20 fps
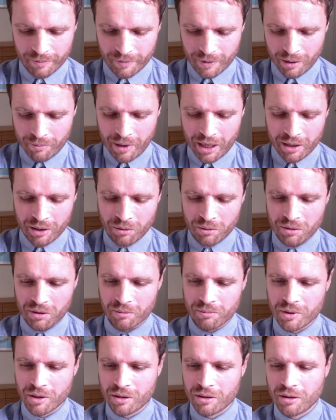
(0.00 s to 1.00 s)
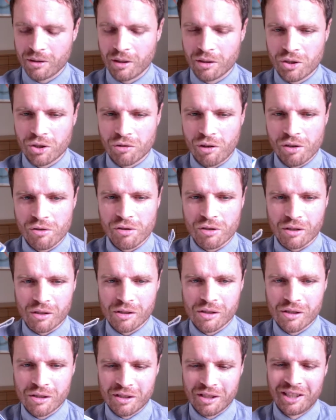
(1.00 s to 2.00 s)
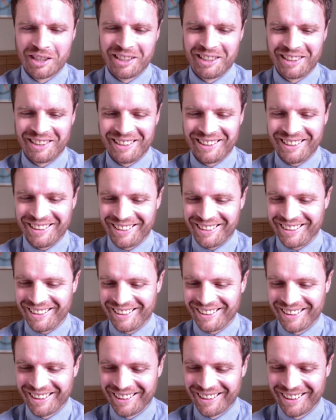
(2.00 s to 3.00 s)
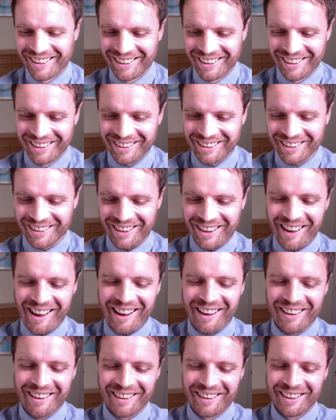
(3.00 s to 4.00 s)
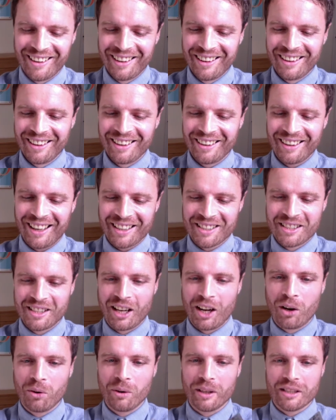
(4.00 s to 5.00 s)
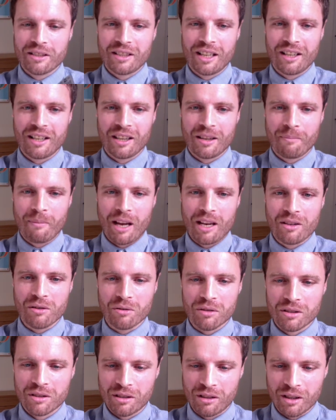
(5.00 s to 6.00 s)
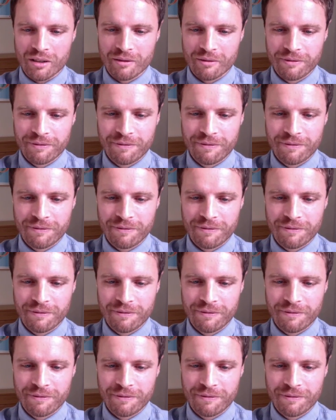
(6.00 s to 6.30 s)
manuals are just atrocious. Look at that. That's the whole extent of the manual. It's like